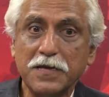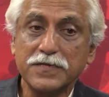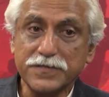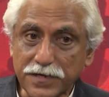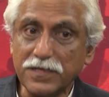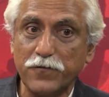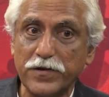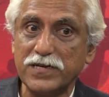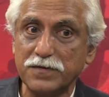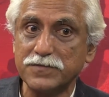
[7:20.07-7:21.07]
Serena
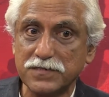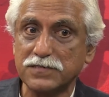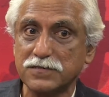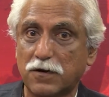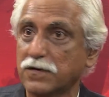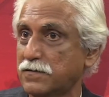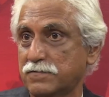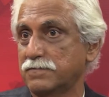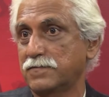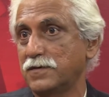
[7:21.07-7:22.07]
Williams has got
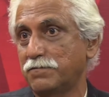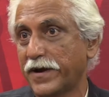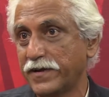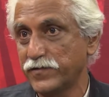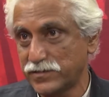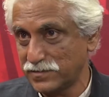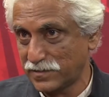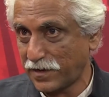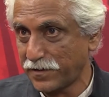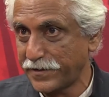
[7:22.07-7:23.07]
a mind which is
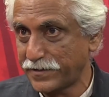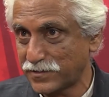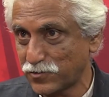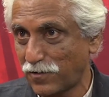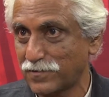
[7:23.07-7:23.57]
granite strong.